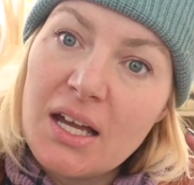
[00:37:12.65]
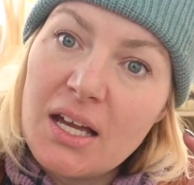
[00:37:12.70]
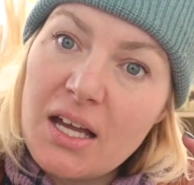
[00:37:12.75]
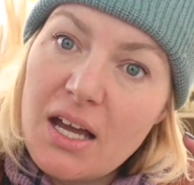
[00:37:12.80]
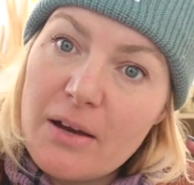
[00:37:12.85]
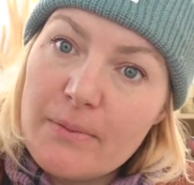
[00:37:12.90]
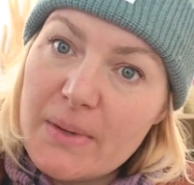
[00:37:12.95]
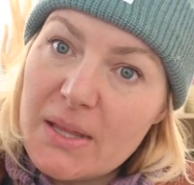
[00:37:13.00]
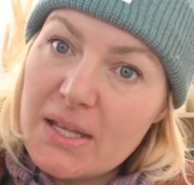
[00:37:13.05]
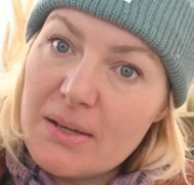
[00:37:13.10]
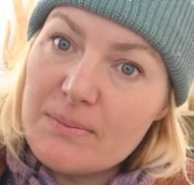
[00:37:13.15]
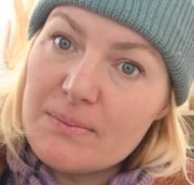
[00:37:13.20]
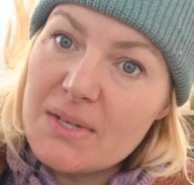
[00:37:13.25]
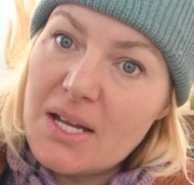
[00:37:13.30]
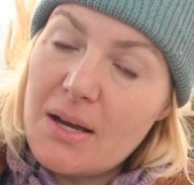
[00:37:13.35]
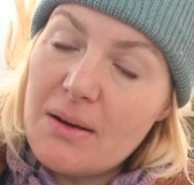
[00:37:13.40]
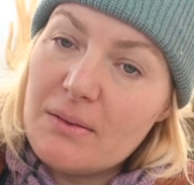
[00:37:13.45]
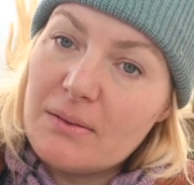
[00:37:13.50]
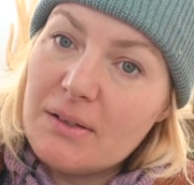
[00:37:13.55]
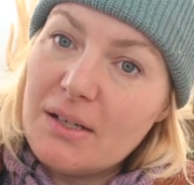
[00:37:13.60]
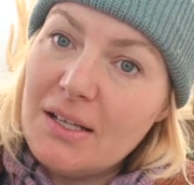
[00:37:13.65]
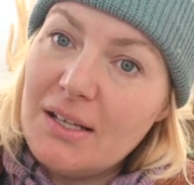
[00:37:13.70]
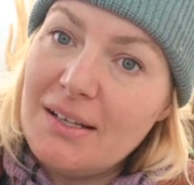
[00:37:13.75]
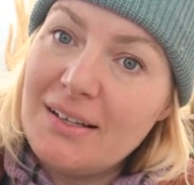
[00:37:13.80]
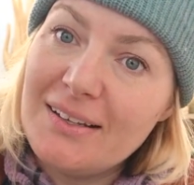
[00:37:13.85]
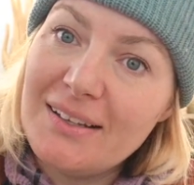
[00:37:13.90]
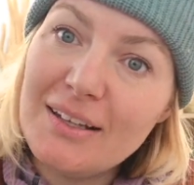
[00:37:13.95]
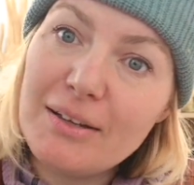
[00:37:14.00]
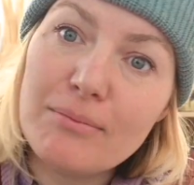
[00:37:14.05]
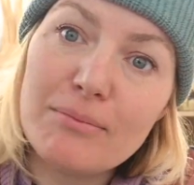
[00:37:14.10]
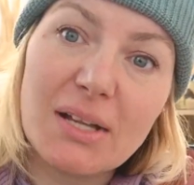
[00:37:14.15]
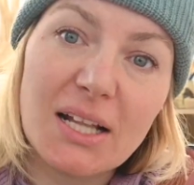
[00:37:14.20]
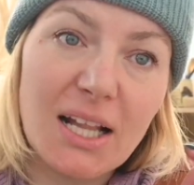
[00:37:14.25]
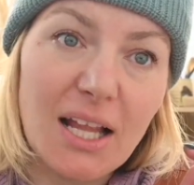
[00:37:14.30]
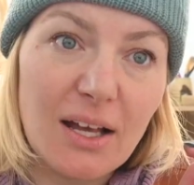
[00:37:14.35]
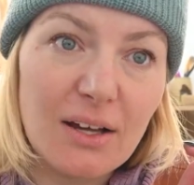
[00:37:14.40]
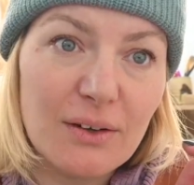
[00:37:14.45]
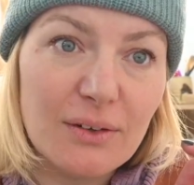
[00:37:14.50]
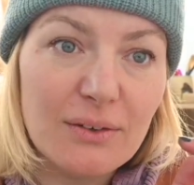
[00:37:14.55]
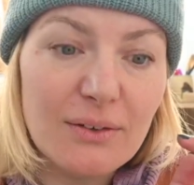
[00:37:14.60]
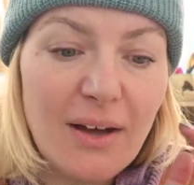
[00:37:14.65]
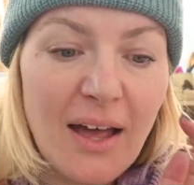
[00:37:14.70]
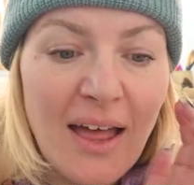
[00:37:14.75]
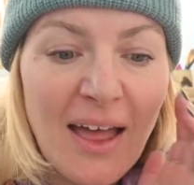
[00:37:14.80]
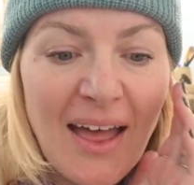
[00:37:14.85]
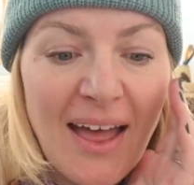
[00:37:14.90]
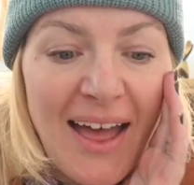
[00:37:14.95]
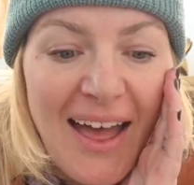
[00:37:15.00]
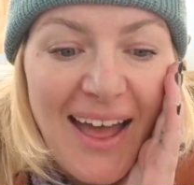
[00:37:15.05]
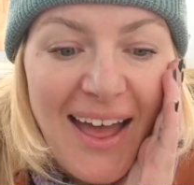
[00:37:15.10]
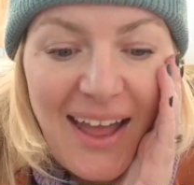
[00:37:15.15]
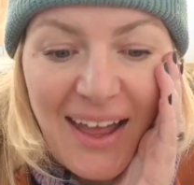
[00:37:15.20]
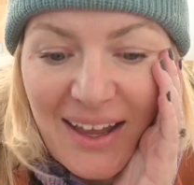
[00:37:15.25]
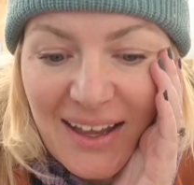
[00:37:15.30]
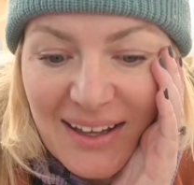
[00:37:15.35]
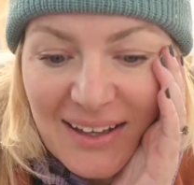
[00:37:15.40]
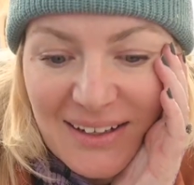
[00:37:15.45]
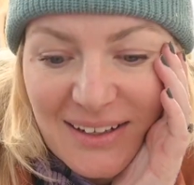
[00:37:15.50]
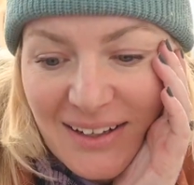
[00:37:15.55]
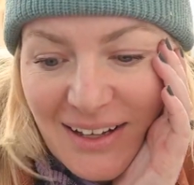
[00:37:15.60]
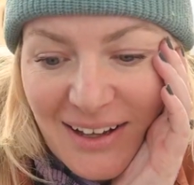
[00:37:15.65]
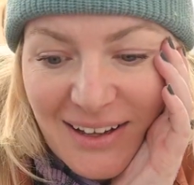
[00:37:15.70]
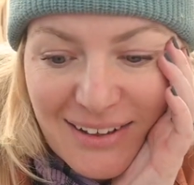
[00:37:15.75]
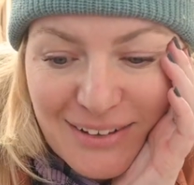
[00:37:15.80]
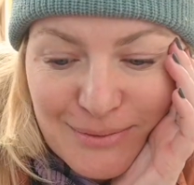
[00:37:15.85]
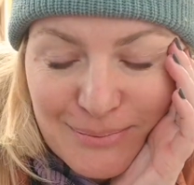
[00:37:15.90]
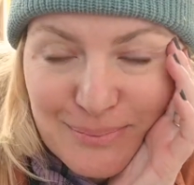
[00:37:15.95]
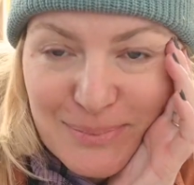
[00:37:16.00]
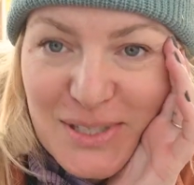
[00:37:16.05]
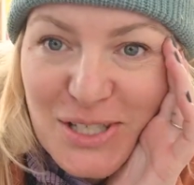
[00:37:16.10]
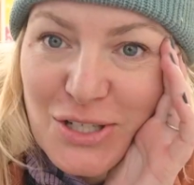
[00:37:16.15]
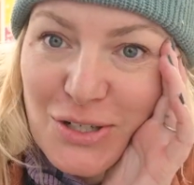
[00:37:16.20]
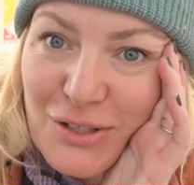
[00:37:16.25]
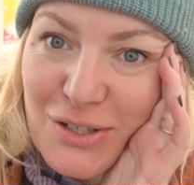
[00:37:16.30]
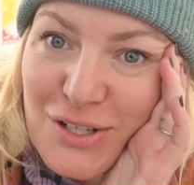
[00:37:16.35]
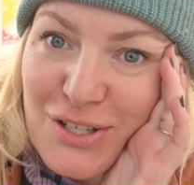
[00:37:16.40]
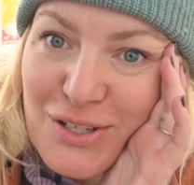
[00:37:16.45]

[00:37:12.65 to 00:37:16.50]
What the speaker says: comment them down below, and be sure to